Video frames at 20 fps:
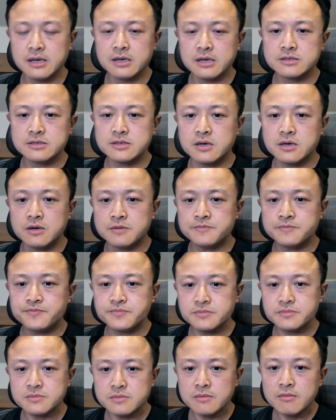So
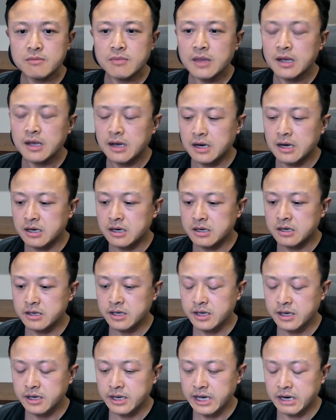
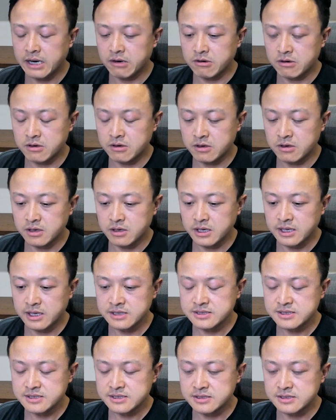in our
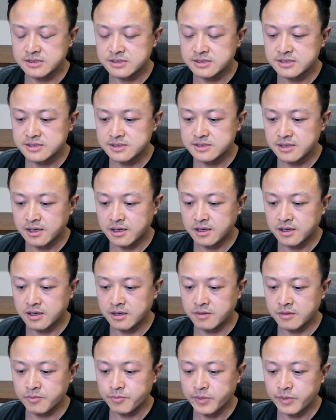instance,
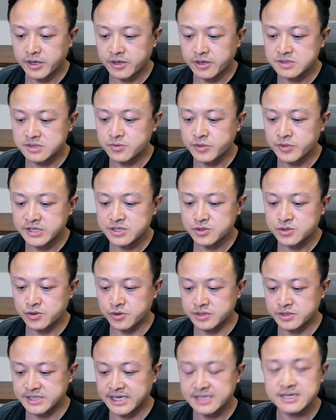because we
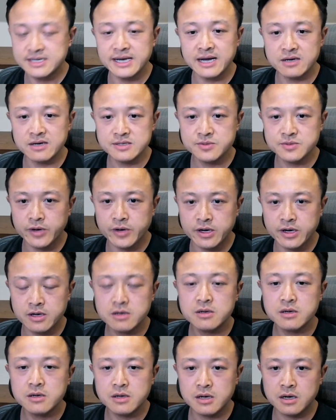store data
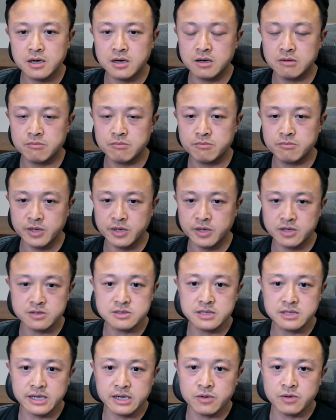elsewhere,
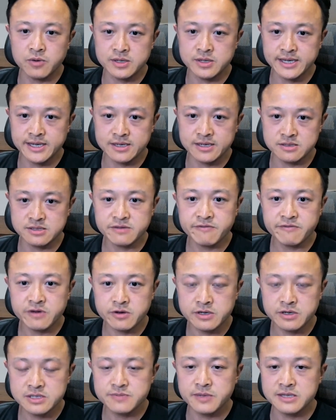because layer 1 data is
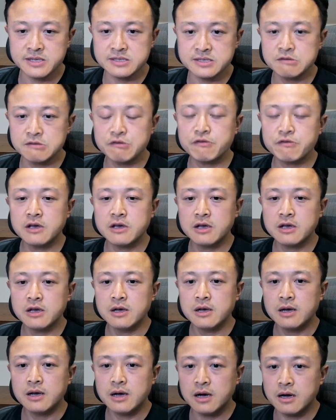very expensive,
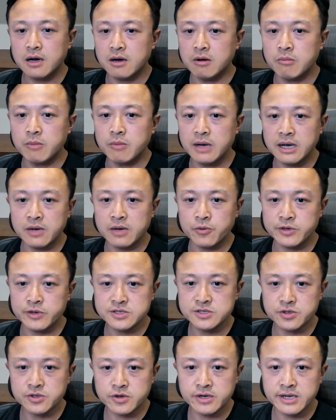and we
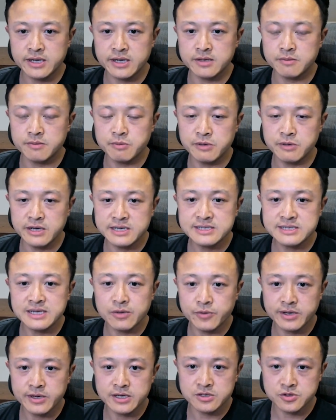store it in a place that
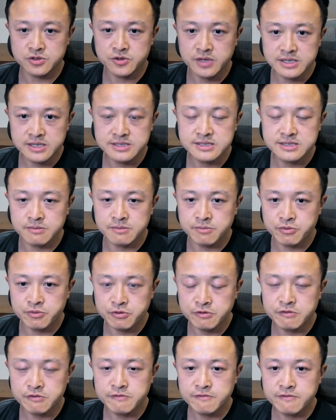we can trust and
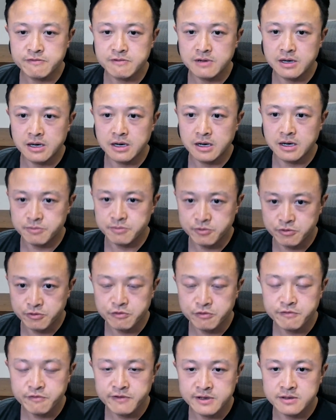prove
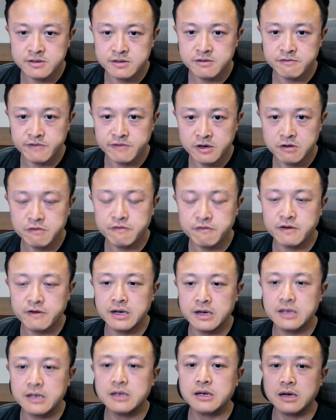and
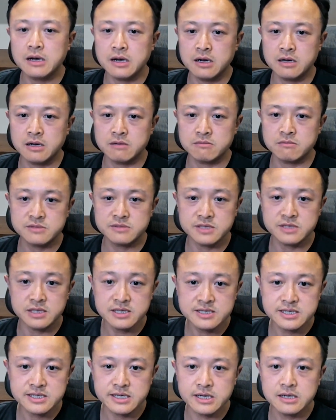verify,
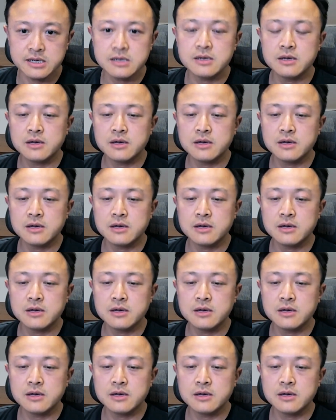Celestia,